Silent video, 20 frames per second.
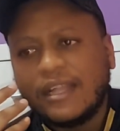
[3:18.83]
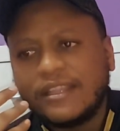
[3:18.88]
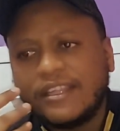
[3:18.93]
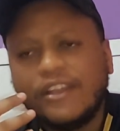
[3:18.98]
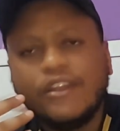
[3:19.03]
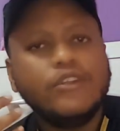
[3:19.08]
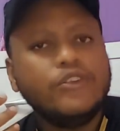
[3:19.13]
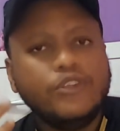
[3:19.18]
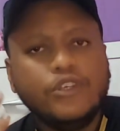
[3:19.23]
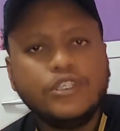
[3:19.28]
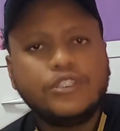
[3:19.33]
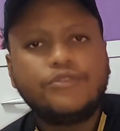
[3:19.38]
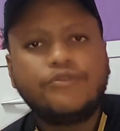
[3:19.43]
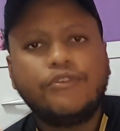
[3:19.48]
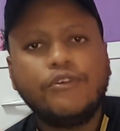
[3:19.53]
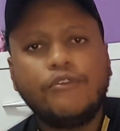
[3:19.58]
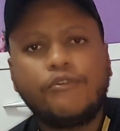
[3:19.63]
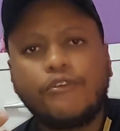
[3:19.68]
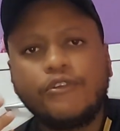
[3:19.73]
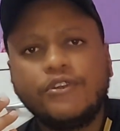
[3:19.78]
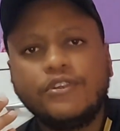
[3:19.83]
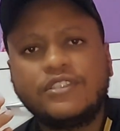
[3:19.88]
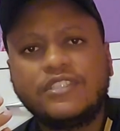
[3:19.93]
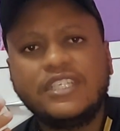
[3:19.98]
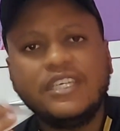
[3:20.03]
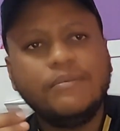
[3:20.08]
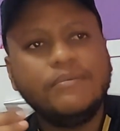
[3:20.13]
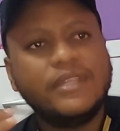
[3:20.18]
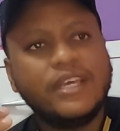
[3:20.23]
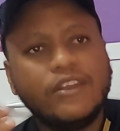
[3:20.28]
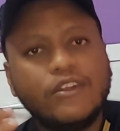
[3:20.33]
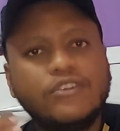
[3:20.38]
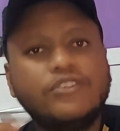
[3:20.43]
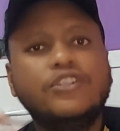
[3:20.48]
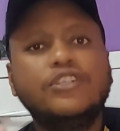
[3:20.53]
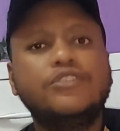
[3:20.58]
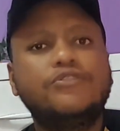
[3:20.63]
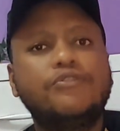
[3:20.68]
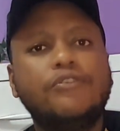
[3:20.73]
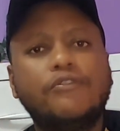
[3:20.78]
useful for your team, they're not
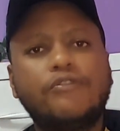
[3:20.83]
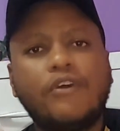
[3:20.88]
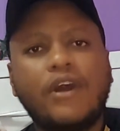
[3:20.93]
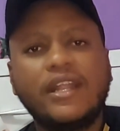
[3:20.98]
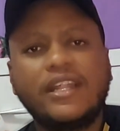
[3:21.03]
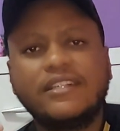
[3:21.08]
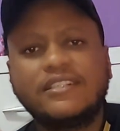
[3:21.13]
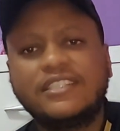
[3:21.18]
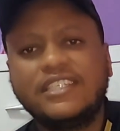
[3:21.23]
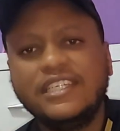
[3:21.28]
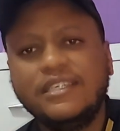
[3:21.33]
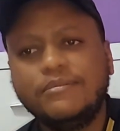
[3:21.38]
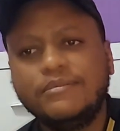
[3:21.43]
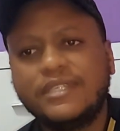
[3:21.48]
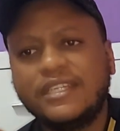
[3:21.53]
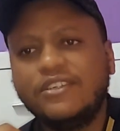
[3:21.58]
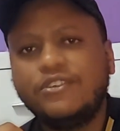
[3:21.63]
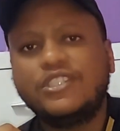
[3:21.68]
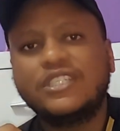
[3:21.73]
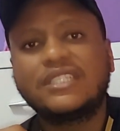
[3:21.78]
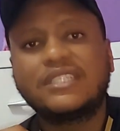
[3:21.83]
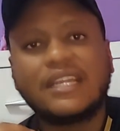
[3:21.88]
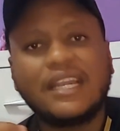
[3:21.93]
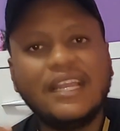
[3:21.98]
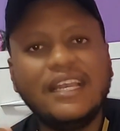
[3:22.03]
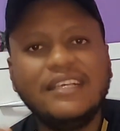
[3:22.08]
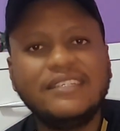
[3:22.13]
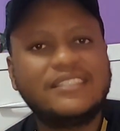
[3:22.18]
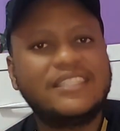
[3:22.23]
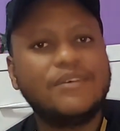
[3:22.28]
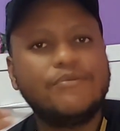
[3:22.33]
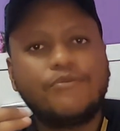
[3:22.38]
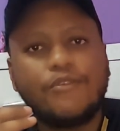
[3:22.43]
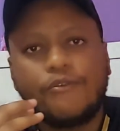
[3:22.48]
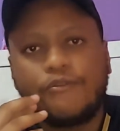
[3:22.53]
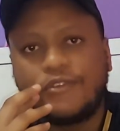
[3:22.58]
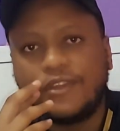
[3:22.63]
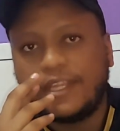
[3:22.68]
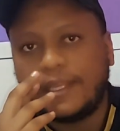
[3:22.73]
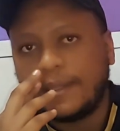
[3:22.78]
useful for other teams, and you just release them
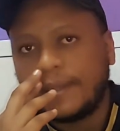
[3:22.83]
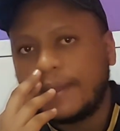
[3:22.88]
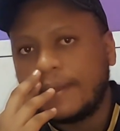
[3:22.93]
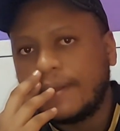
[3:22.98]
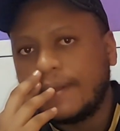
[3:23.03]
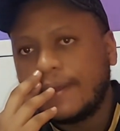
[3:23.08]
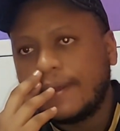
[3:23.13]
for free?